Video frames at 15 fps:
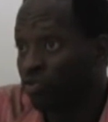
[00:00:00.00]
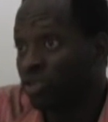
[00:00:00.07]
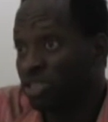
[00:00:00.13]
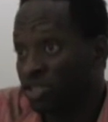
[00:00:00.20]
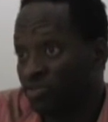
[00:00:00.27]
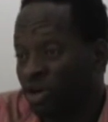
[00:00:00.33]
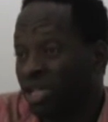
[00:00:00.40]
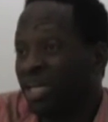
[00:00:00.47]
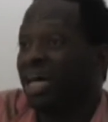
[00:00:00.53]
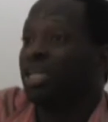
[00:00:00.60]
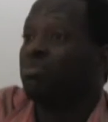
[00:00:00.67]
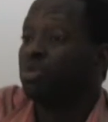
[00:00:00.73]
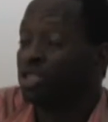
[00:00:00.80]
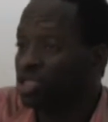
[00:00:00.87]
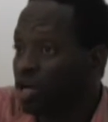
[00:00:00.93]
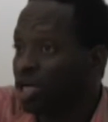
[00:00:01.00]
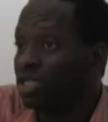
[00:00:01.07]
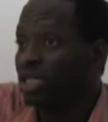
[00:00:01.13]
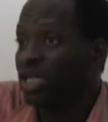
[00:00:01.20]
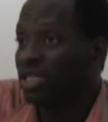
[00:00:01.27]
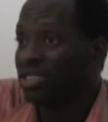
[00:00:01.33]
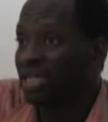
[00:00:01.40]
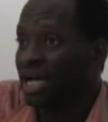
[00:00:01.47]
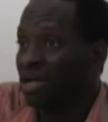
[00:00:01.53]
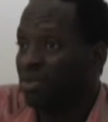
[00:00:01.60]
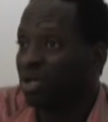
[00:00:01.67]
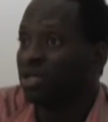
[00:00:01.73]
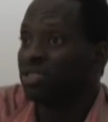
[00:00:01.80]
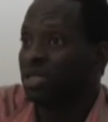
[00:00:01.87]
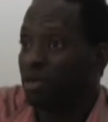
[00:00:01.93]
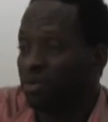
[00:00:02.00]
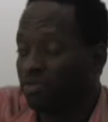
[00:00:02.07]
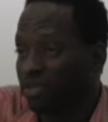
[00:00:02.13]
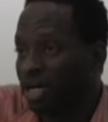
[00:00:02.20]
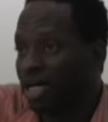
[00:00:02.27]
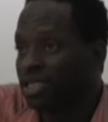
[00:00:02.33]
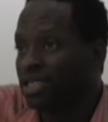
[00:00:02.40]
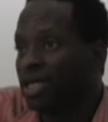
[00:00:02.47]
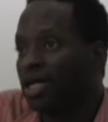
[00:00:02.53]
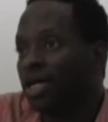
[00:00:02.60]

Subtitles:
First of all, they had the majority at the time, and on top of that,